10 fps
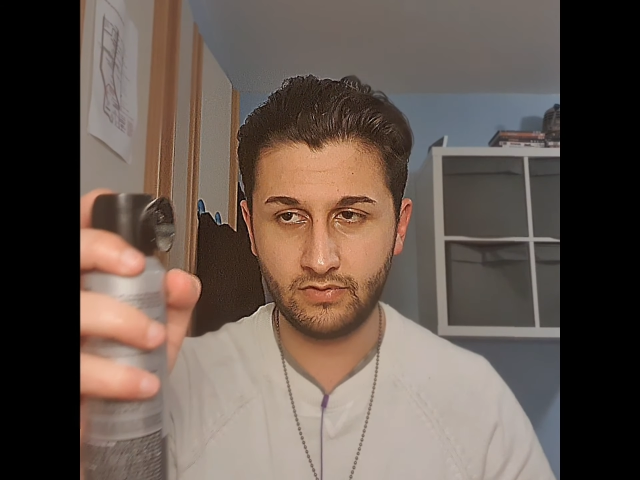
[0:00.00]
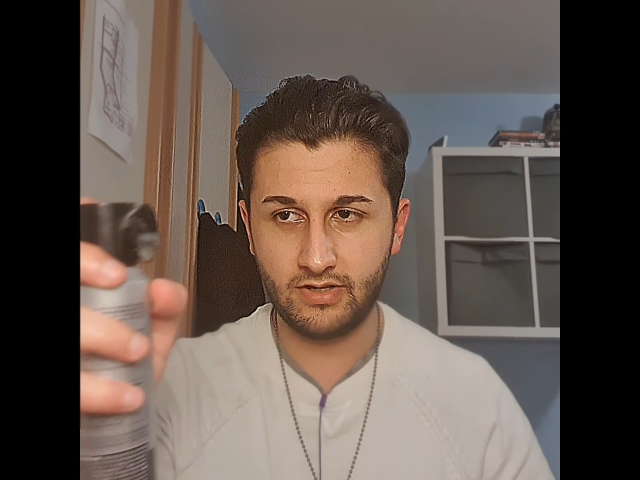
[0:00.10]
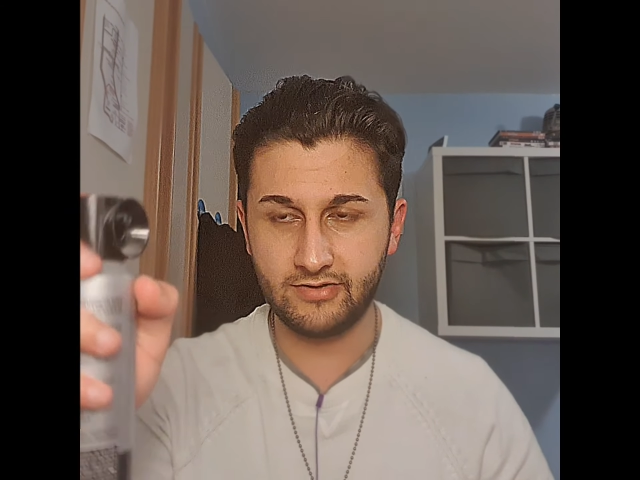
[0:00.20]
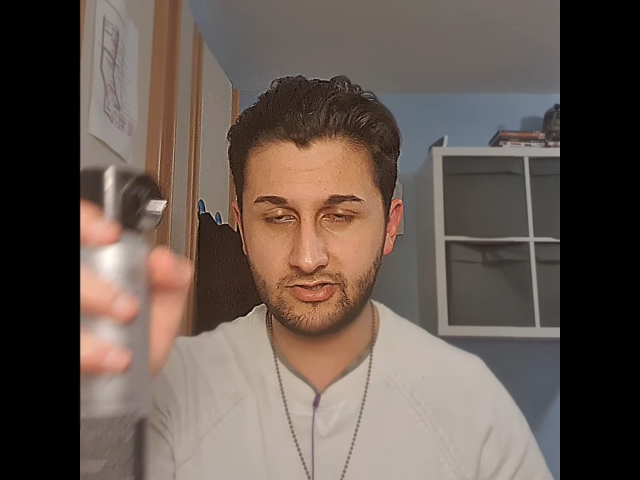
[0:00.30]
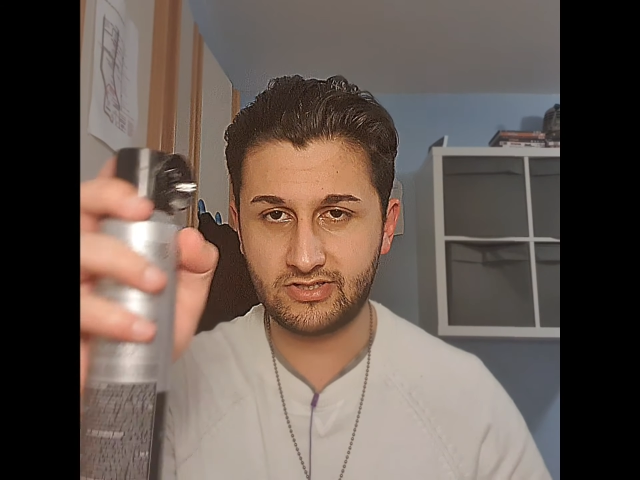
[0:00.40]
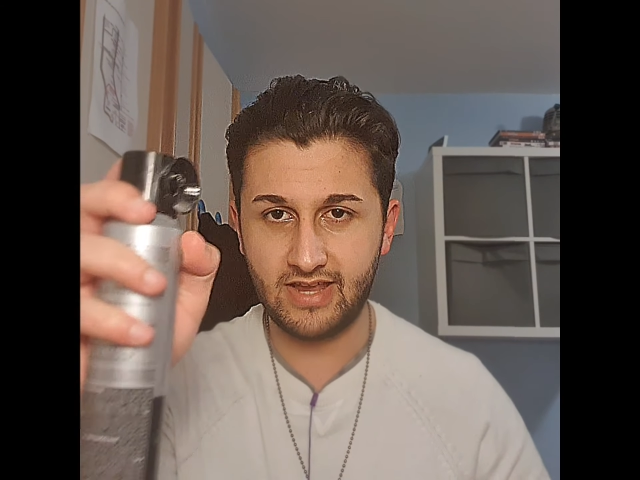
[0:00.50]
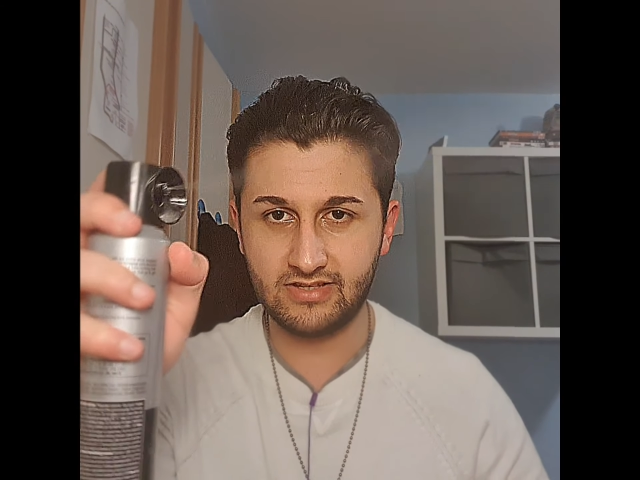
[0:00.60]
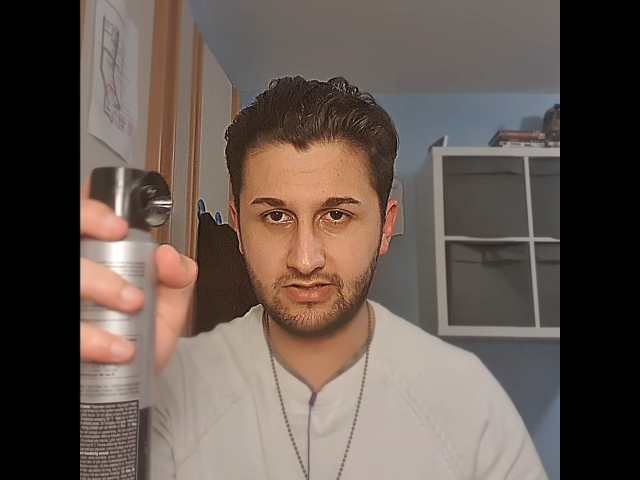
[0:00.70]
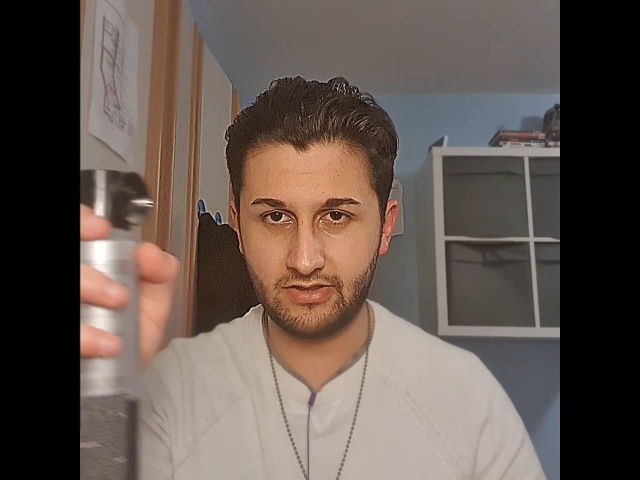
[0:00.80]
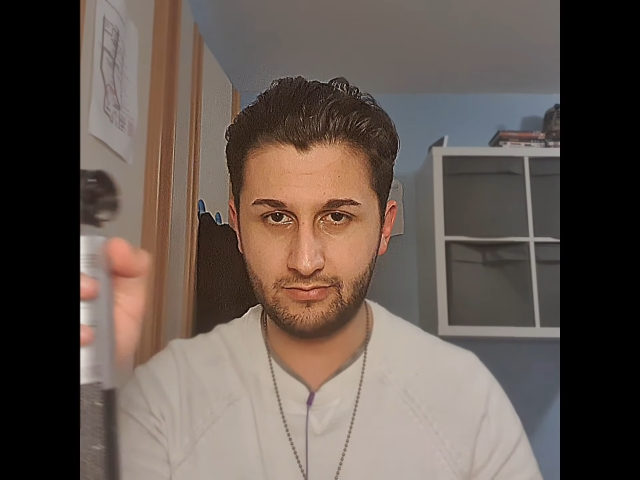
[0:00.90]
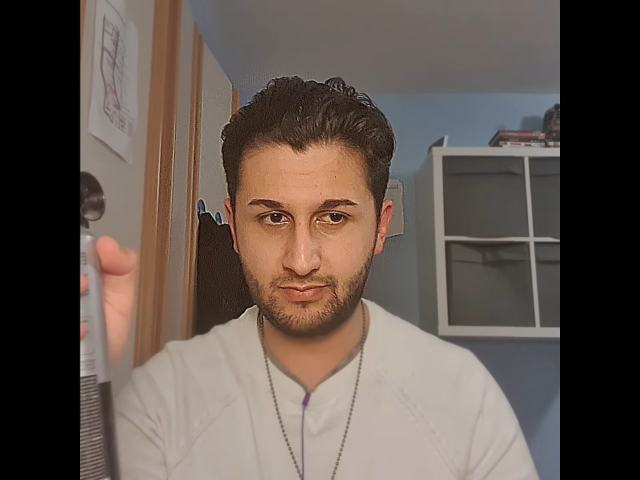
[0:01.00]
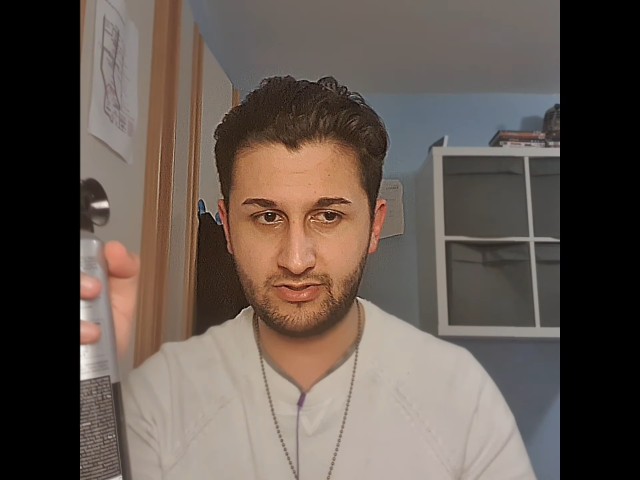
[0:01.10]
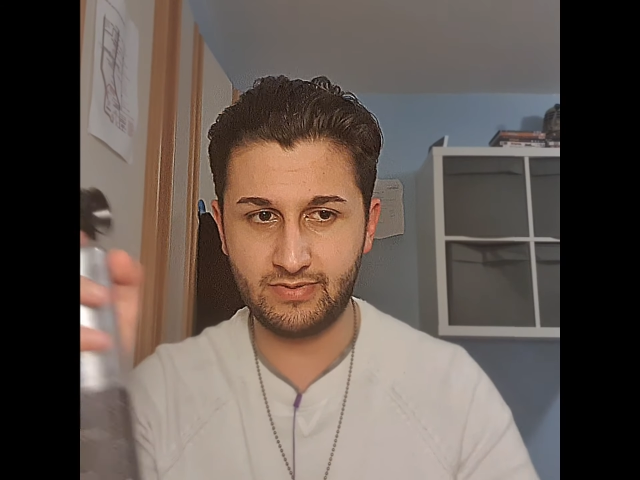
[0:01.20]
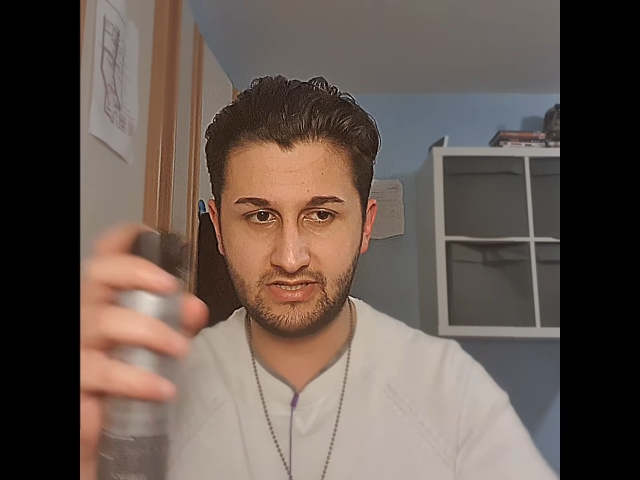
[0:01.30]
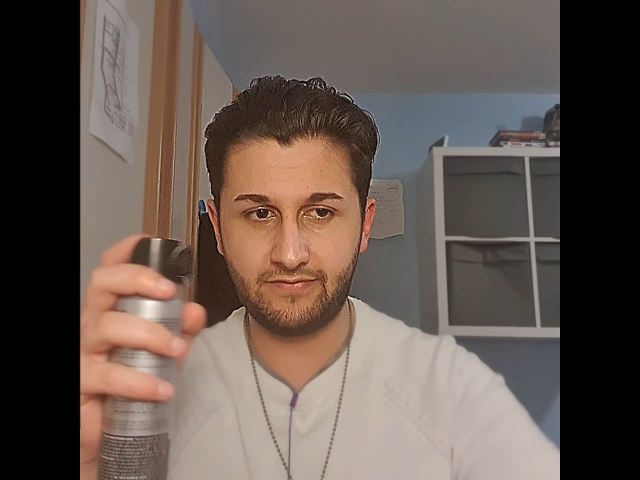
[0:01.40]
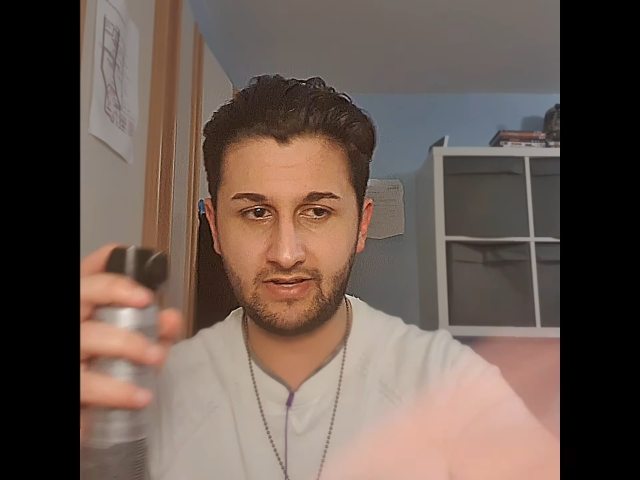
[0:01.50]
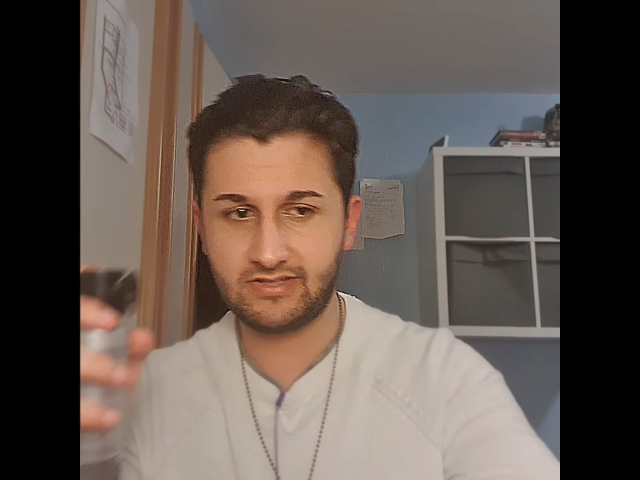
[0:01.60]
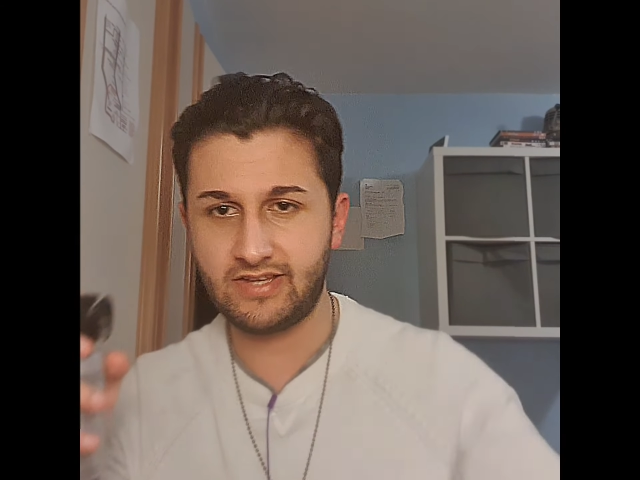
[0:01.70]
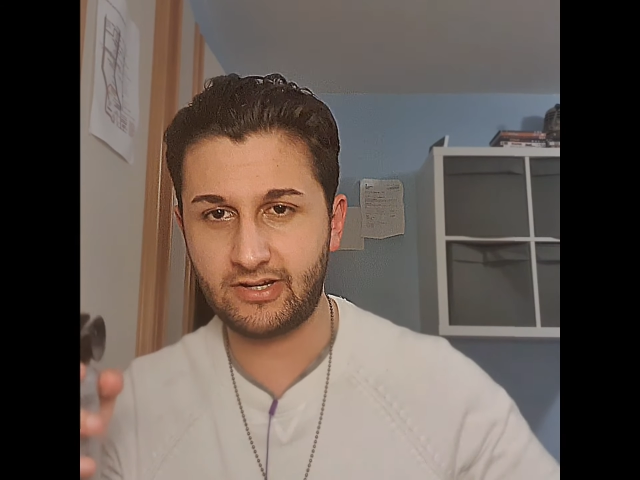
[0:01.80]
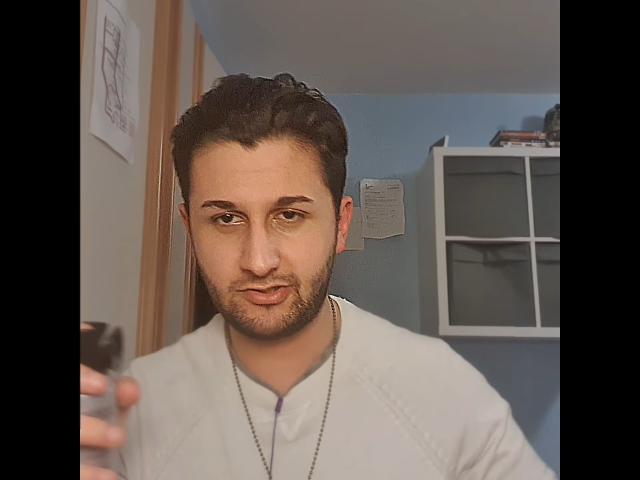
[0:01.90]
it just gets like the specific
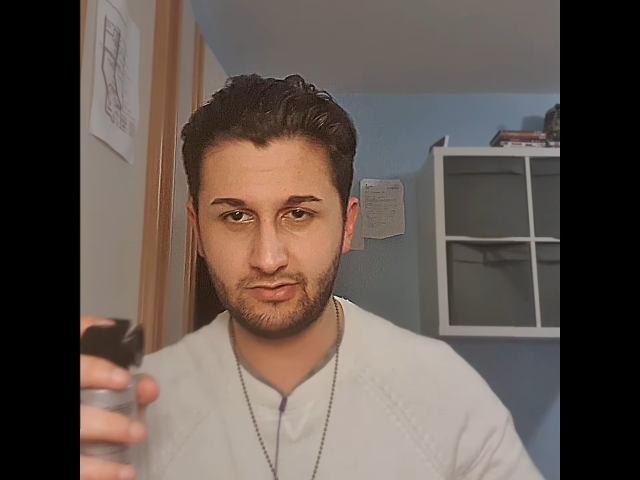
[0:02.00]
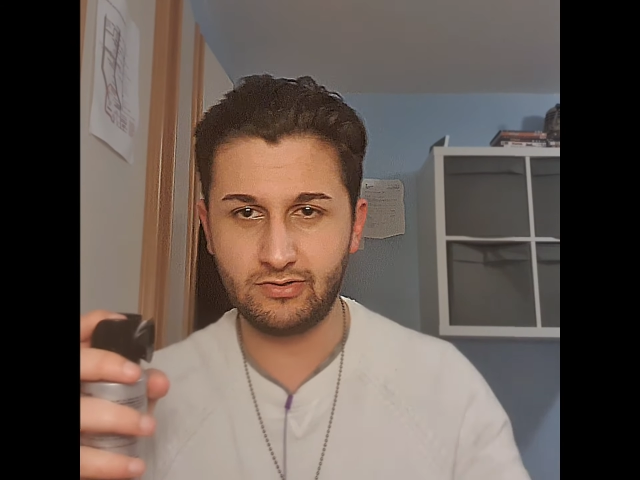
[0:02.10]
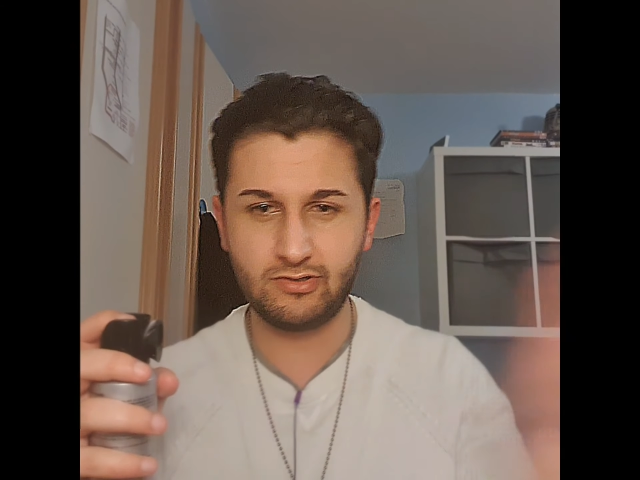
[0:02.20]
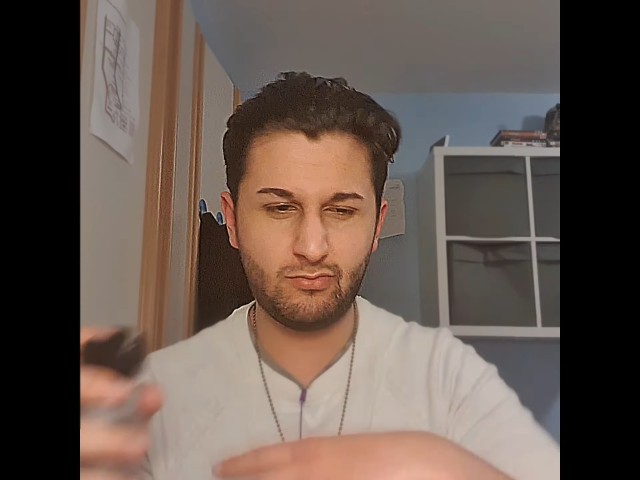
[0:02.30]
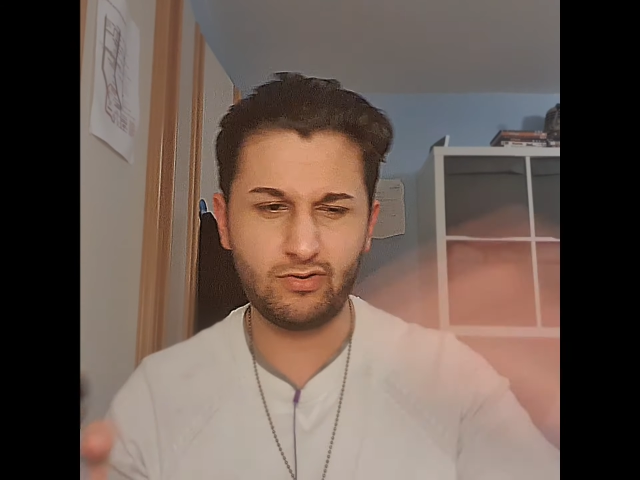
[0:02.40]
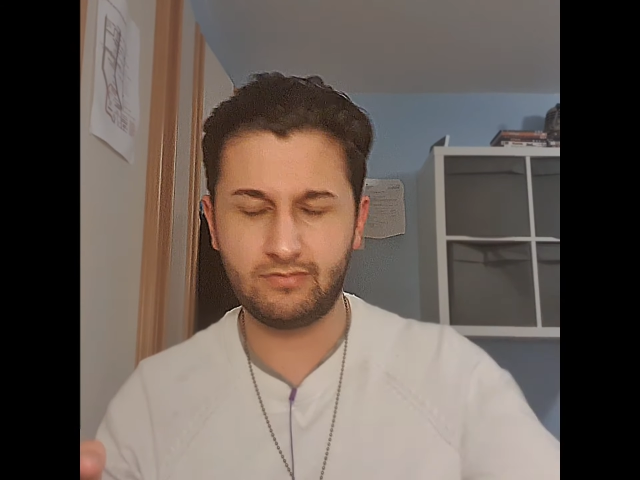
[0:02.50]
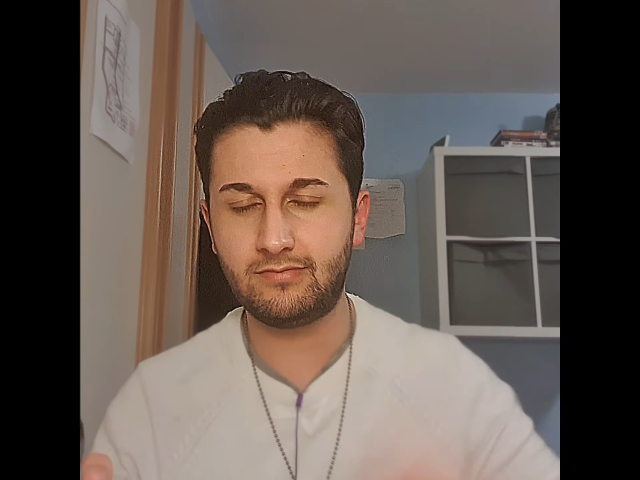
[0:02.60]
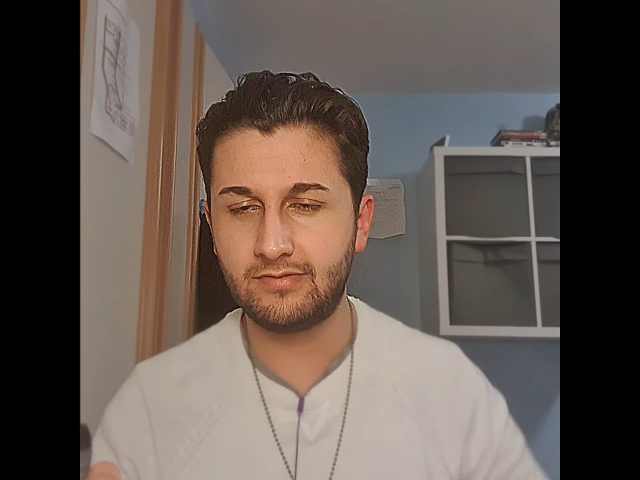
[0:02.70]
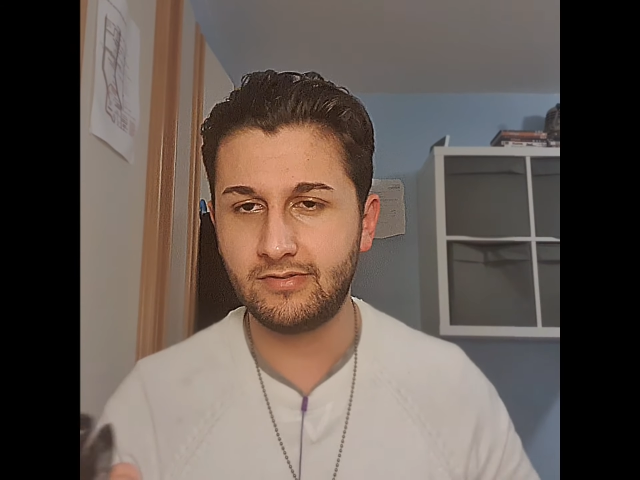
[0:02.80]
section that you want,